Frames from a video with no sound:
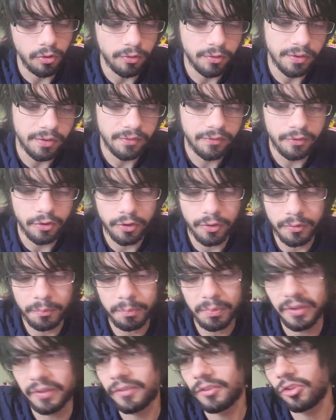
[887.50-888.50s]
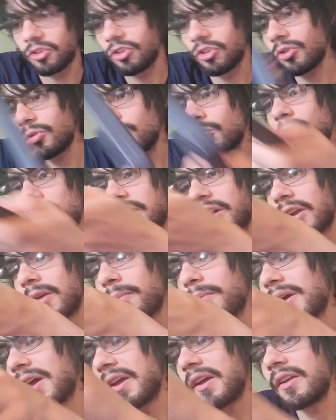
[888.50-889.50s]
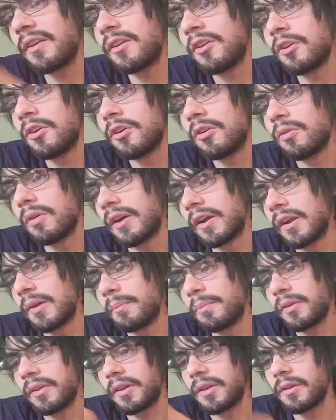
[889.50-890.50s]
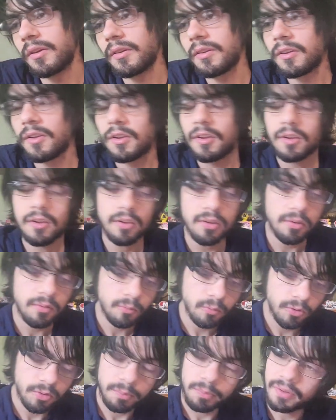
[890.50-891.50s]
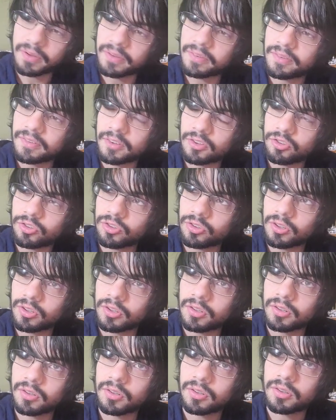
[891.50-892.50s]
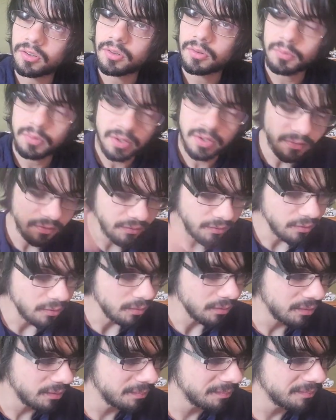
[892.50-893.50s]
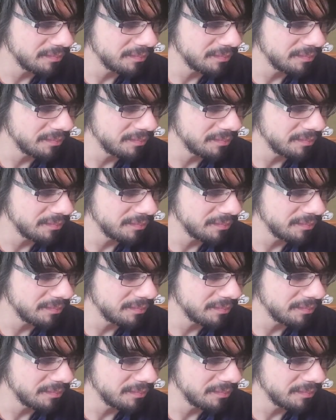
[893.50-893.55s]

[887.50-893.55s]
It's on the PlayStation Store. I'm gonna buy it. I'm gonna play it on the PlayStation whatever it's called.